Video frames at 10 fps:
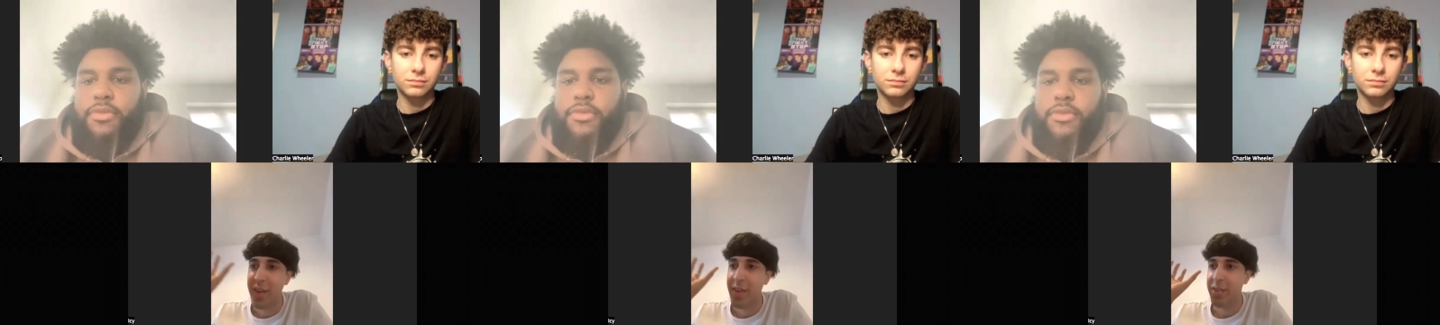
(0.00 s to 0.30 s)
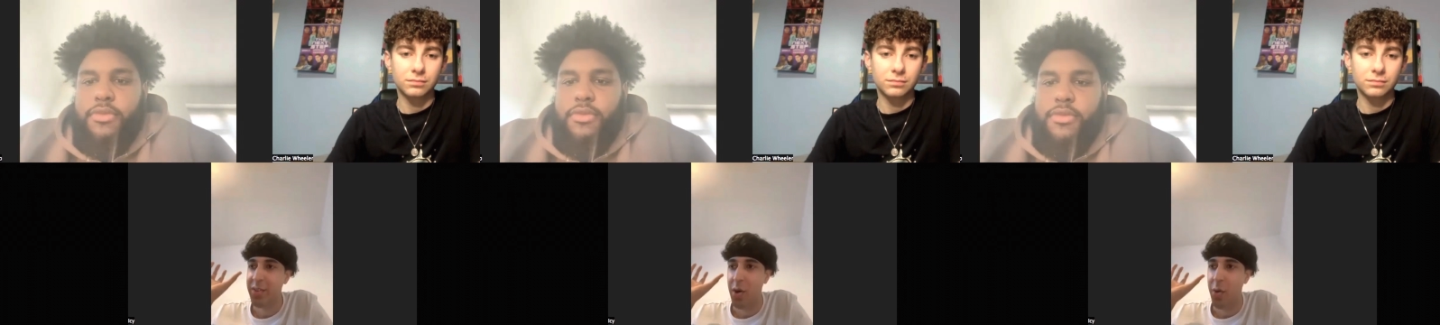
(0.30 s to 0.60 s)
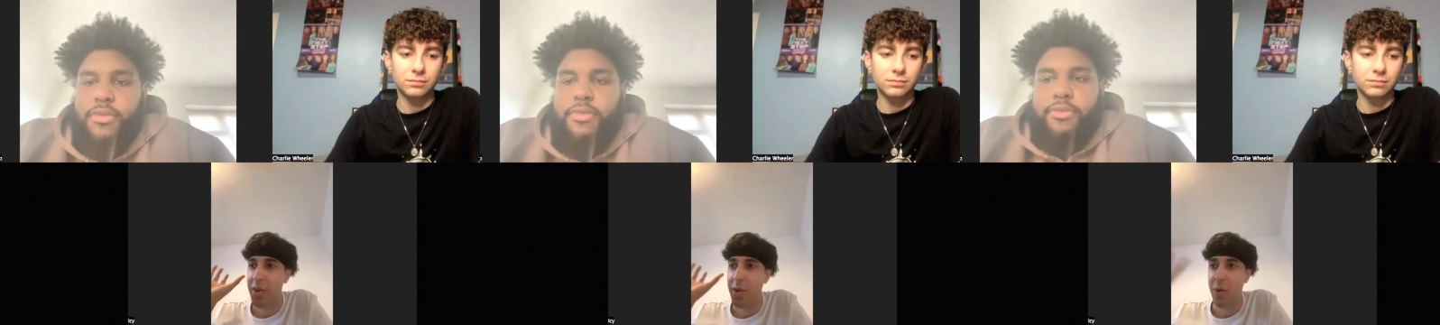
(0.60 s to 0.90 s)
Speaker 1: So,
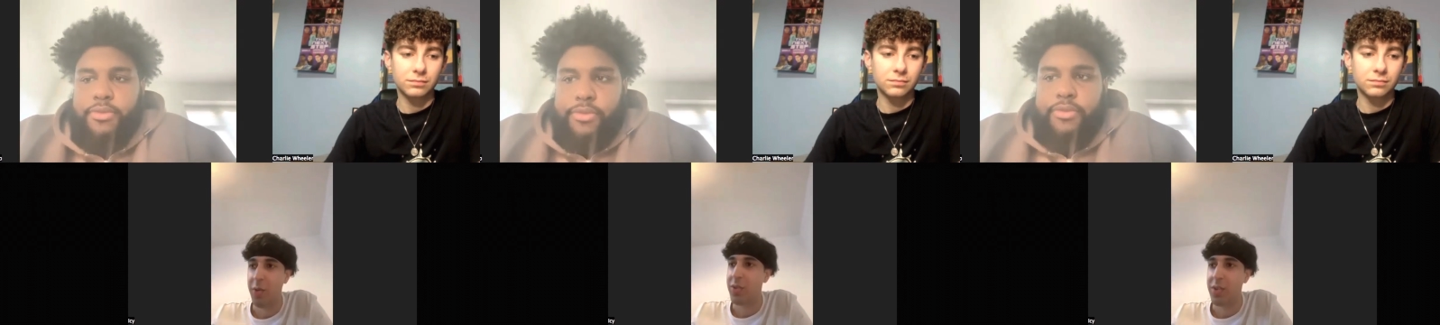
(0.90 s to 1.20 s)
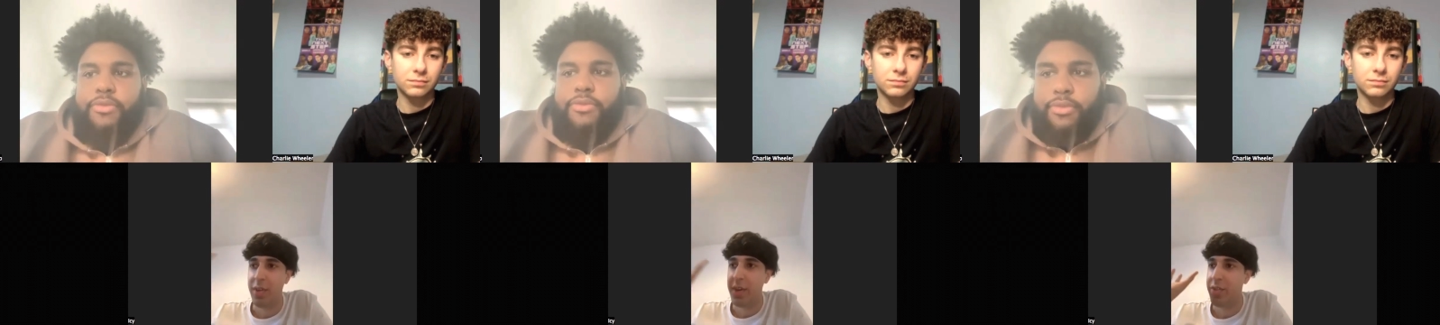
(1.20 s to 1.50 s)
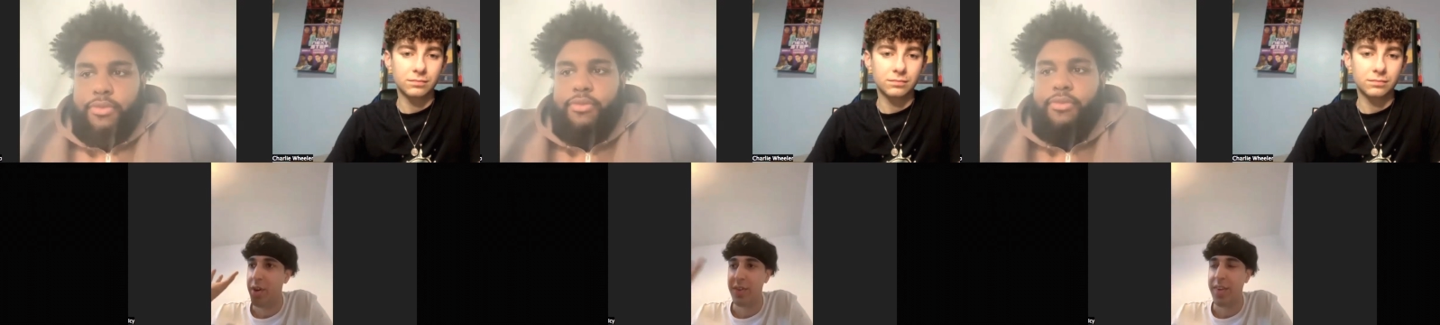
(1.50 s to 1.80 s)
you know, the
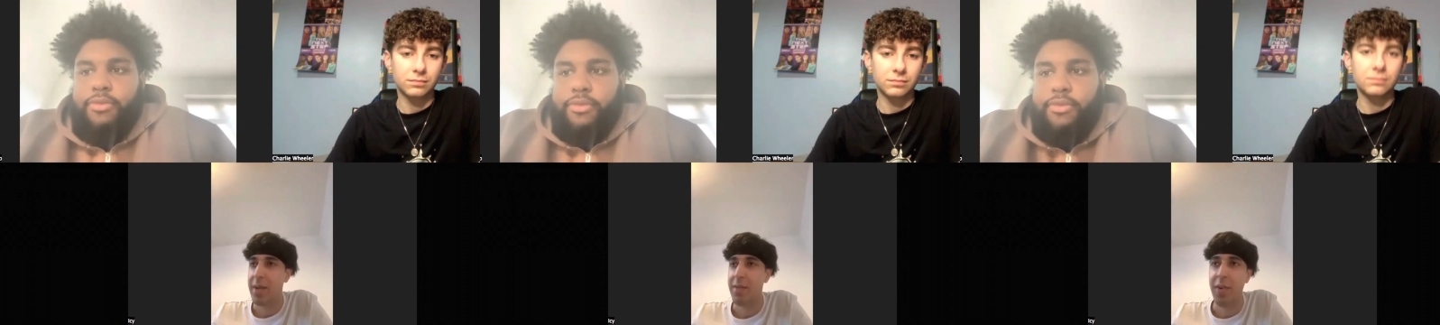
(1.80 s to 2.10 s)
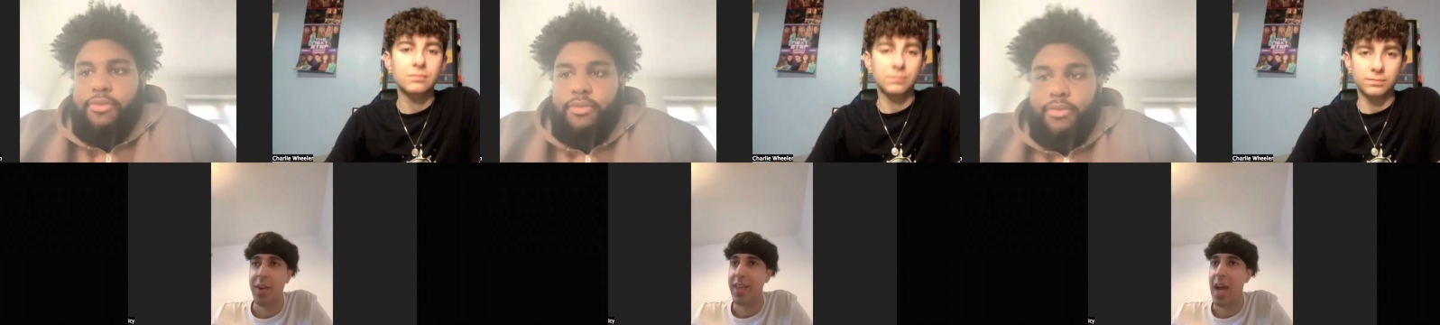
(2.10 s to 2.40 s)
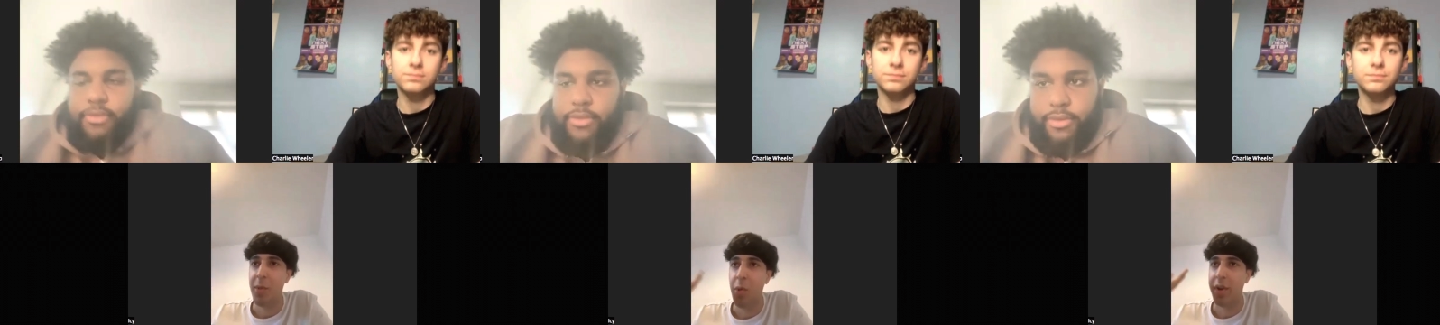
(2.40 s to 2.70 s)
Jod is kind of a fun time
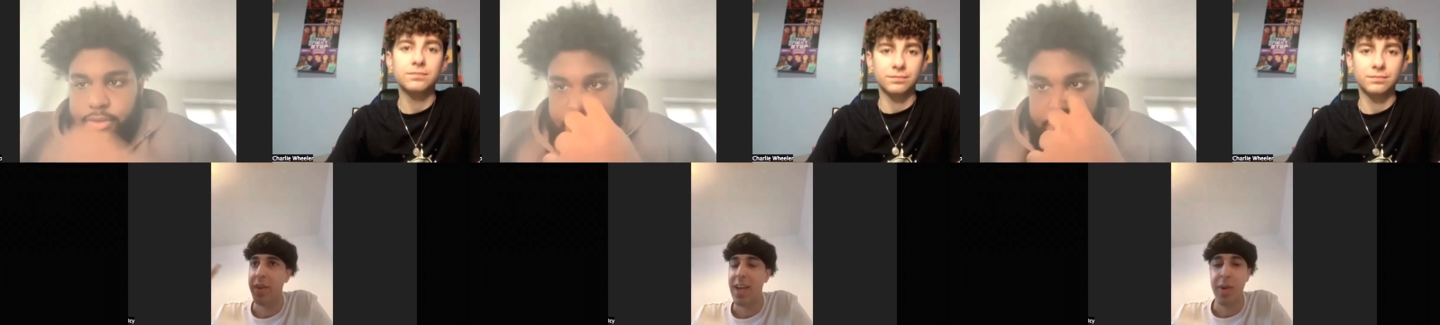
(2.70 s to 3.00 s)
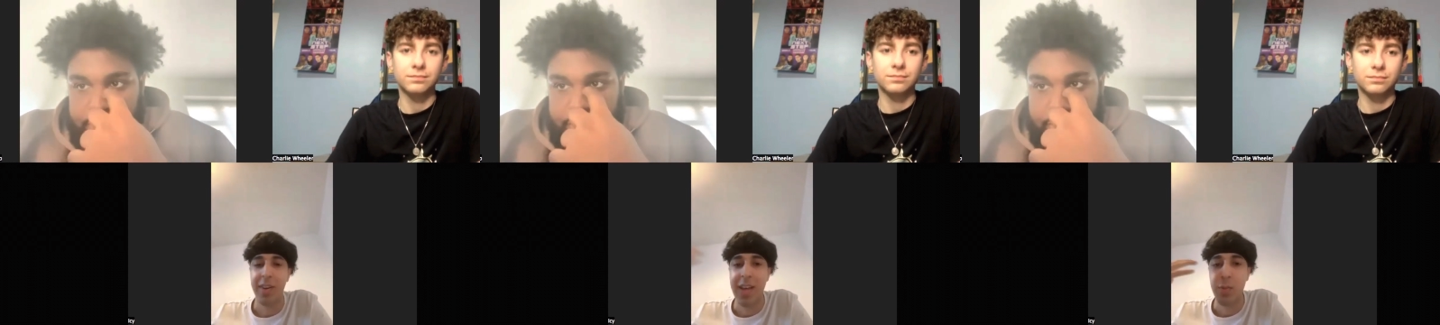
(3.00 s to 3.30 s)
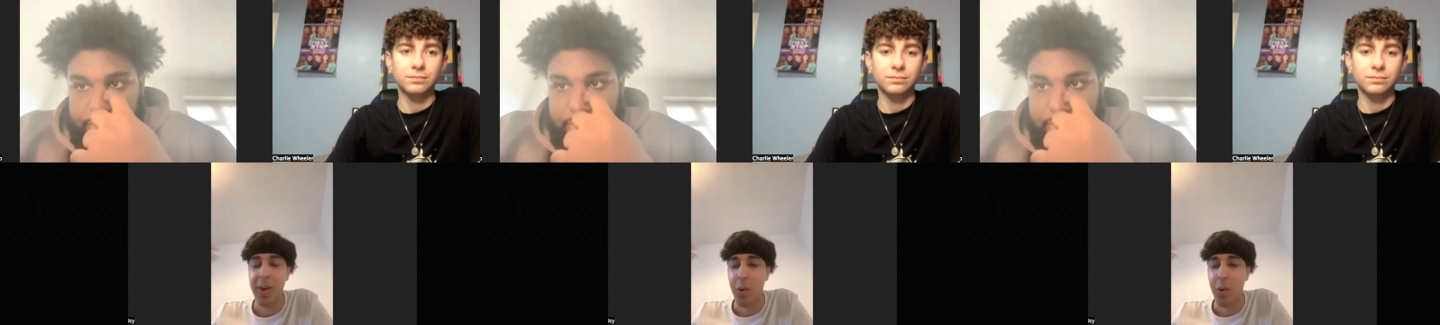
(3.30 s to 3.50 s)
audience. That's why, that's why the